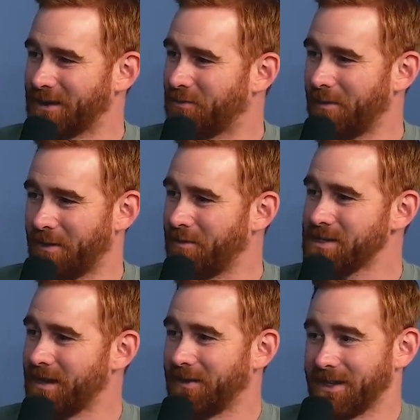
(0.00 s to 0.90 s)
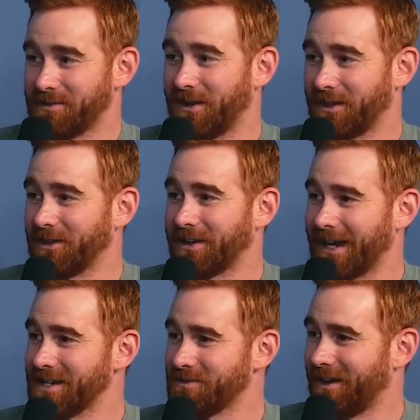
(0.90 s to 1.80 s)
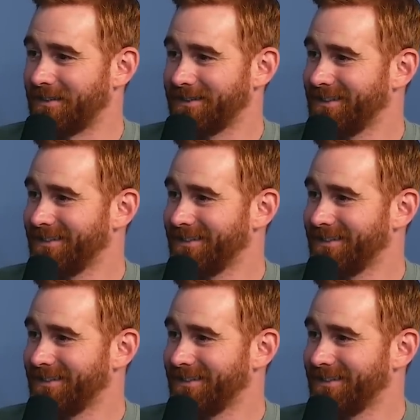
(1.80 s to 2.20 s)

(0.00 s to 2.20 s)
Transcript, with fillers: want the plumber to be someone that's fun to look at as well.